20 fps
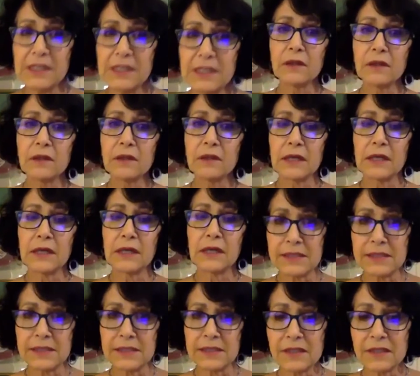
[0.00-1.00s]
us
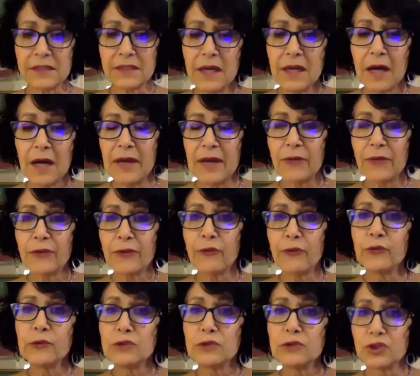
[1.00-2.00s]
about the food
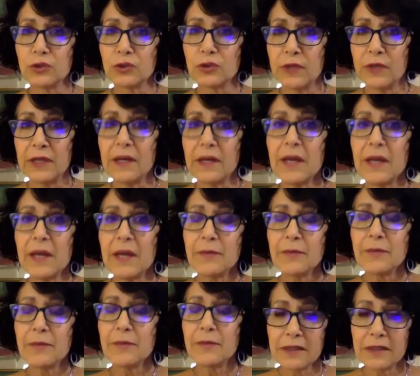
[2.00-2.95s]
you eat, because